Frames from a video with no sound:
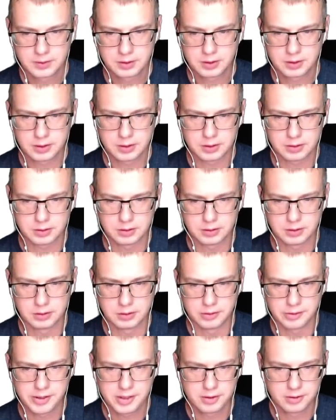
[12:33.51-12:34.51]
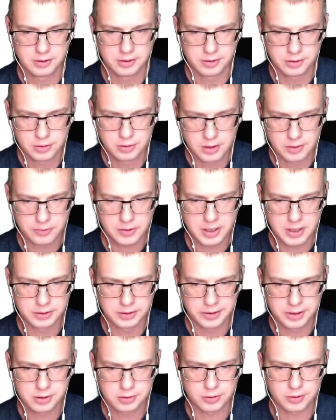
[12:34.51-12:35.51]
using
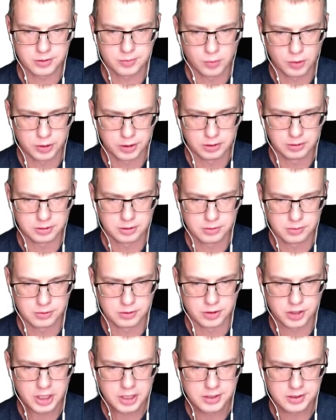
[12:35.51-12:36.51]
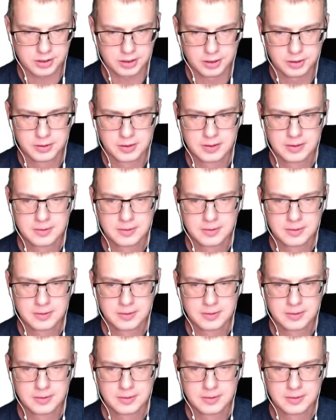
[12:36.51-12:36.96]
JSON,